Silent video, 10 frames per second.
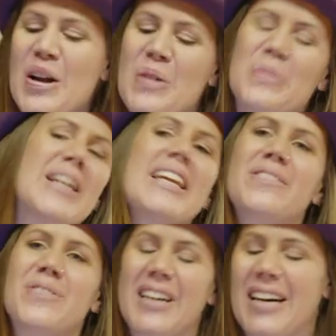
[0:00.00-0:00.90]
we
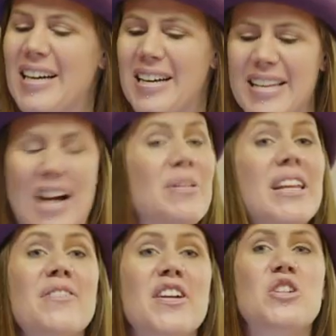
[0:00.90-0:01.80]
live, uh, yeah, we
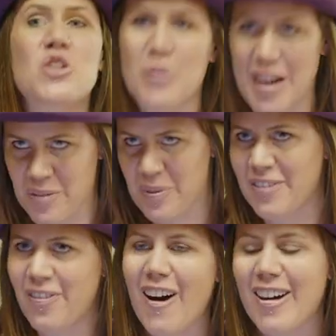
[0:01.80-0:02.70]
live incredibly
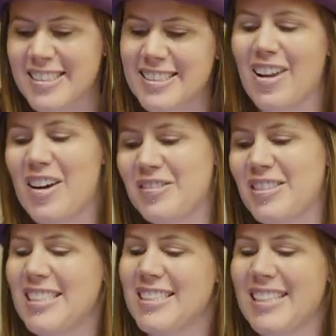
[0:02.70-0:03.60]
fast lives
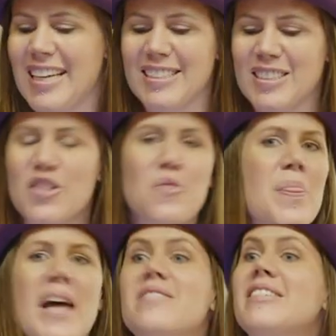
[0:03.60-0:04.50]
these days,
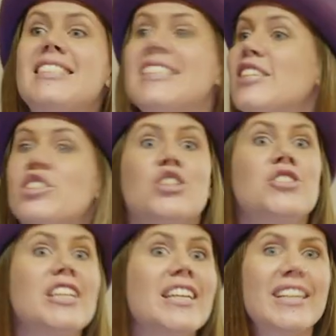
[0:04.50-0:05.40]
and we see
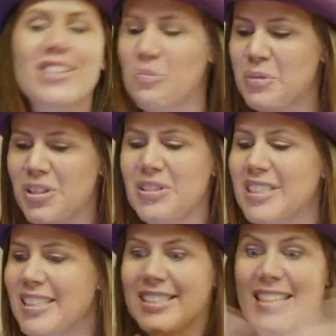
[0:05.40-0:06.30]
unique
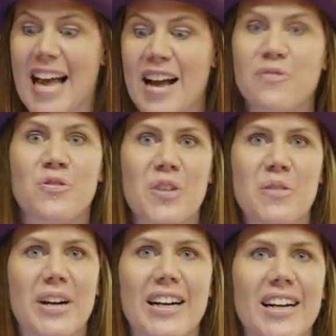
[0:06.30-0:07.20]
opportunities
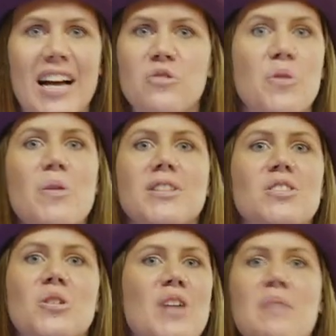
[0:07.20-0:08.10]
everywhere, and we want
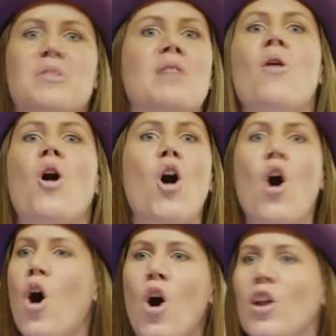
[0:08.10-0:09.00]
to grab them
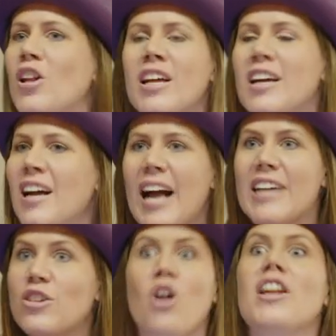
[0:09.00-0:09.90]
all
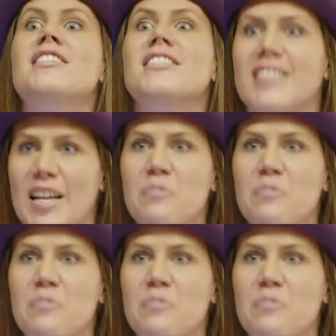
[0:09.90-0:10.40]
and all at the same